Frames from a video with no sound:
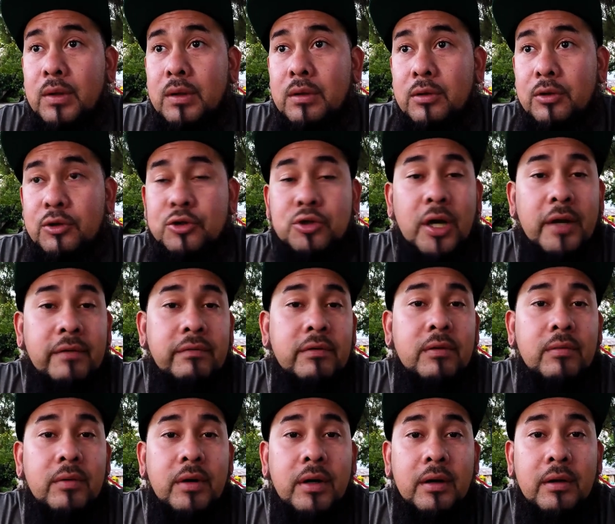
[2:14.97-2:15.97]
you're driving
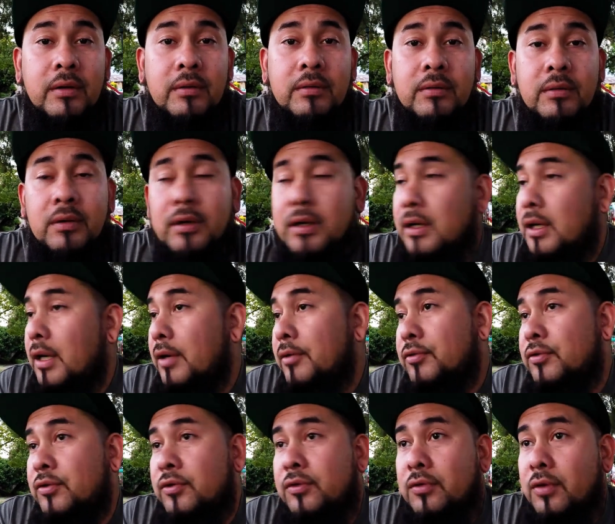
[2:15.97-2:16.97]
around, and I
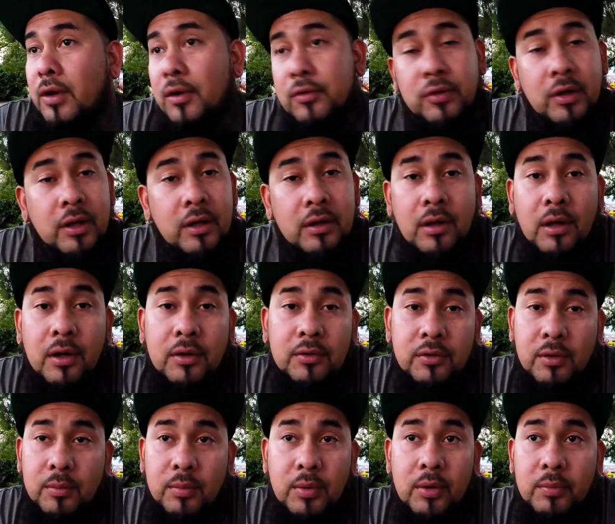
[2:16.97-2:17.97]
was just I was getting
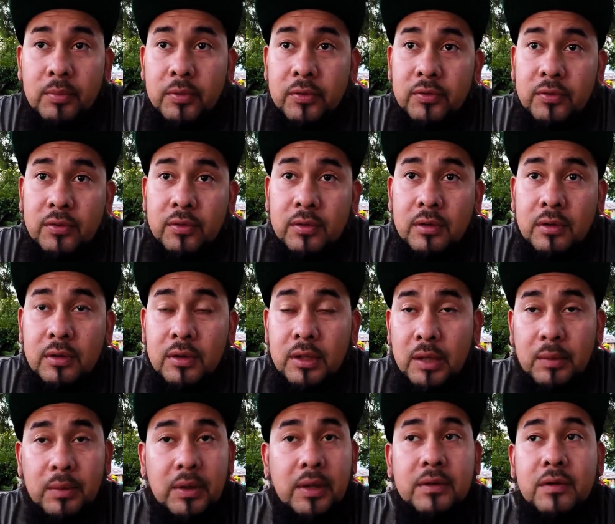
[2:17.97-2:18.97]
lost on purpose,
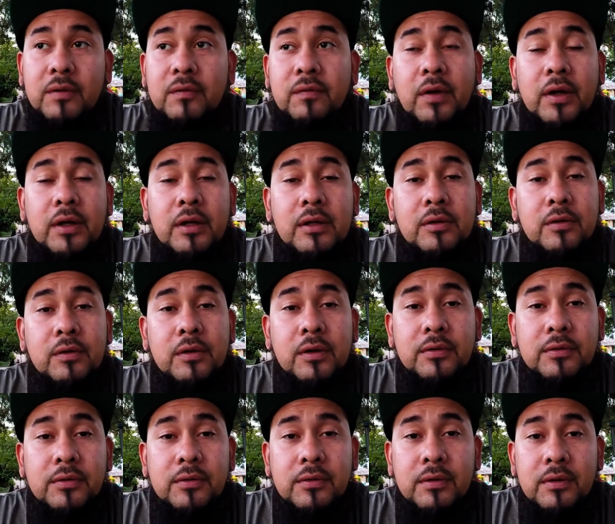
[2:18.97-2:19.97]
and we kept on finding new
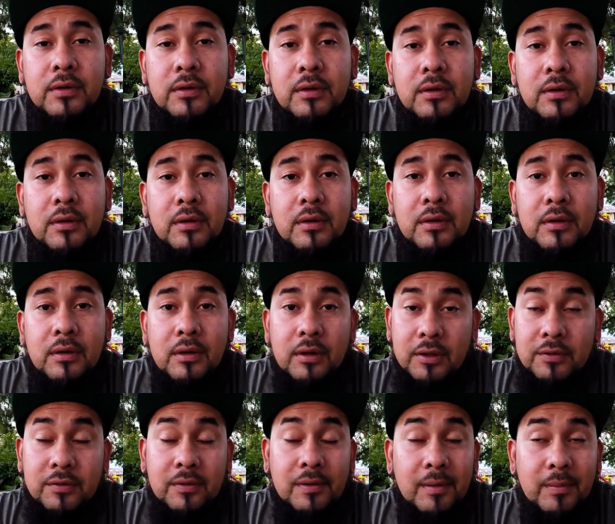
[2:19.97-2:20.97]
things to see.
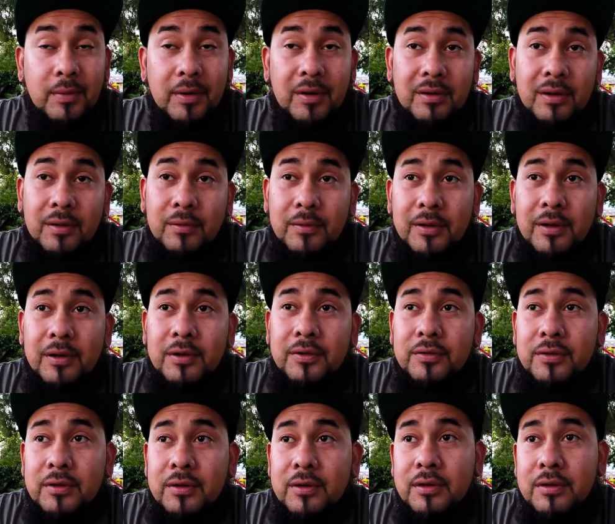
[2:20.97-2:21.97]
And it's a lot better that way,
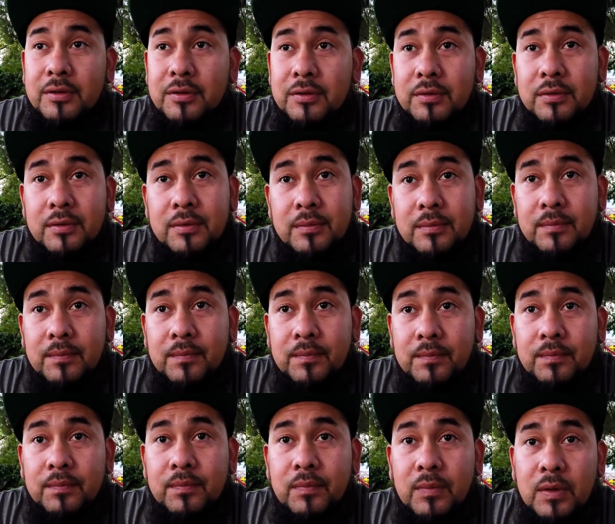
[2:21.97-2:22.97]
honestly, because
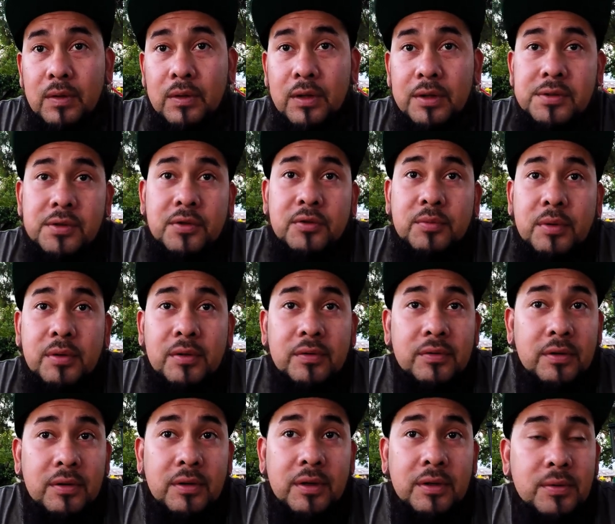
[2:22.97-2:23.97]
you get to
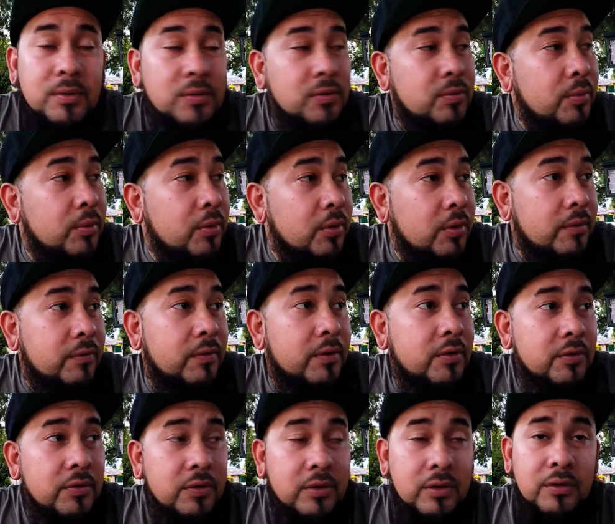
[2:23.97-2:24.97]
experience it, you get to explore
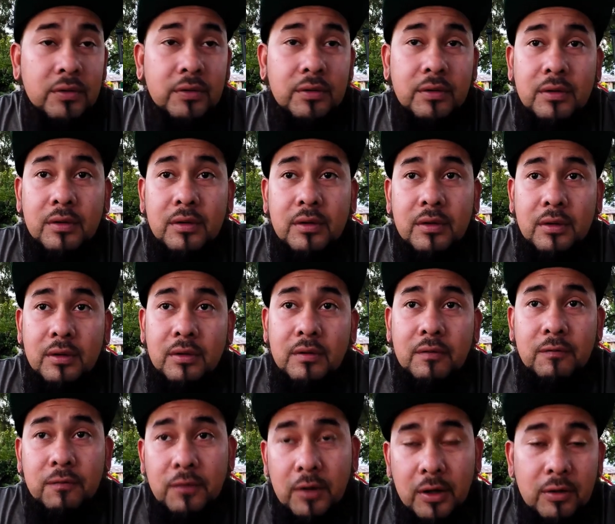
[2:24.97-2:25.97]
versus
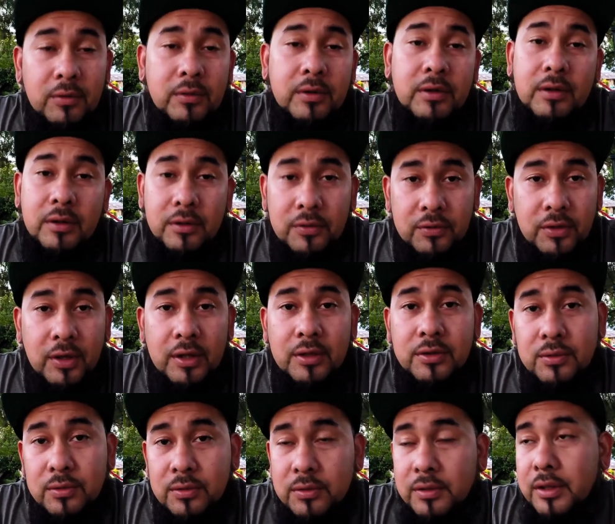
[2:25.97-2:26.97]
following a
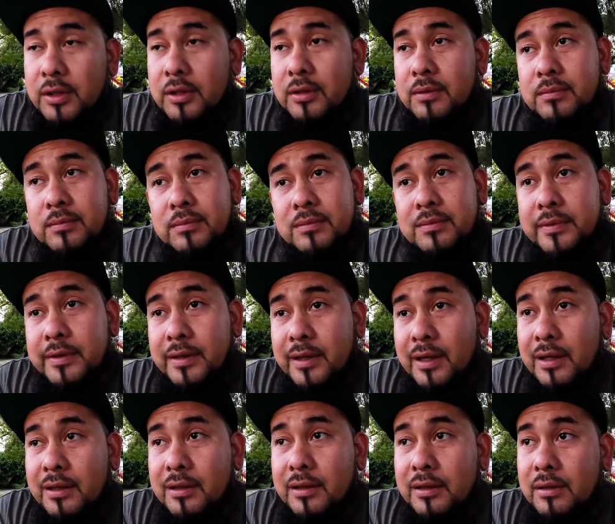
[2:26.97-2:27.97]
schedule that
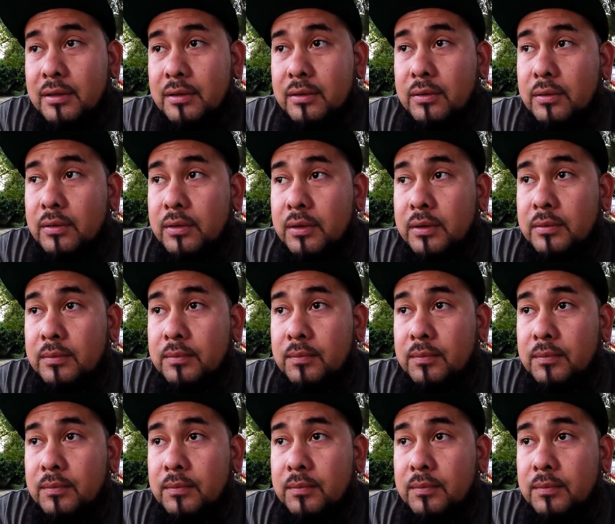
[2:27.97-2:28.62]
can get annoying.